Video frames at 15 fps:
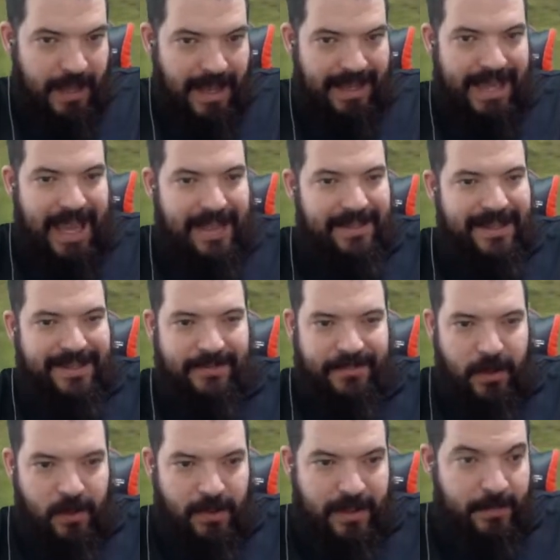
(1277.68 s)
Again, there's a
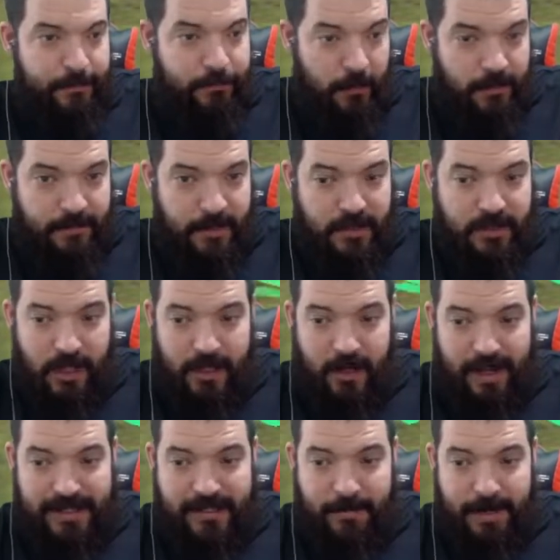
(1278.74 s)
few improvements that I'd
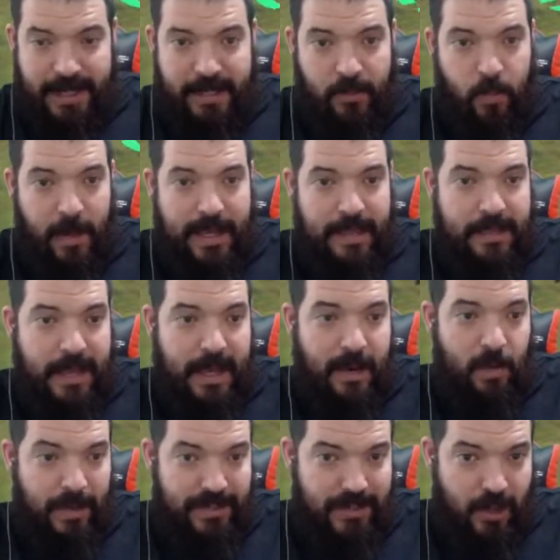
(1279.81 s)
like to make with
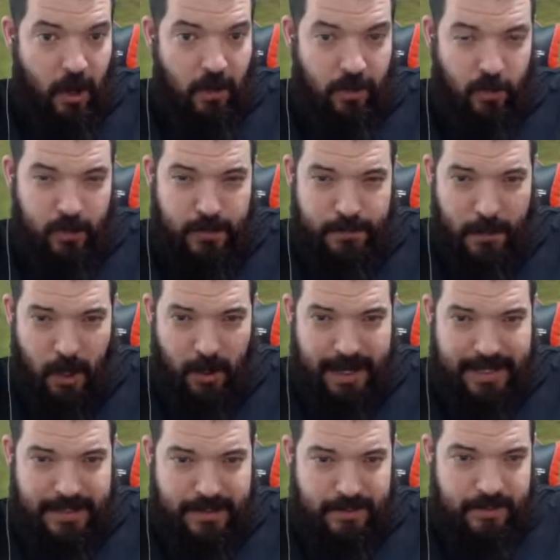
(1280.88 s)
Star-Lord's
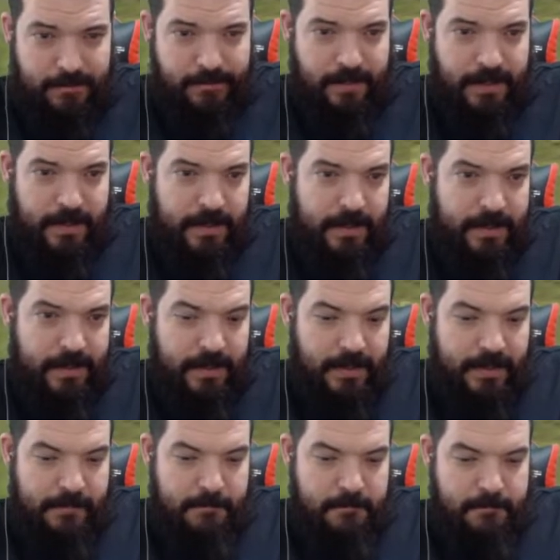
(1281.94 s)
blind,
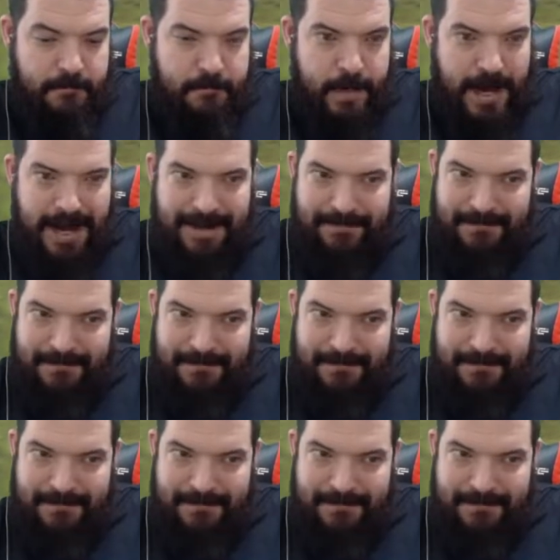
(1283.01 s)
but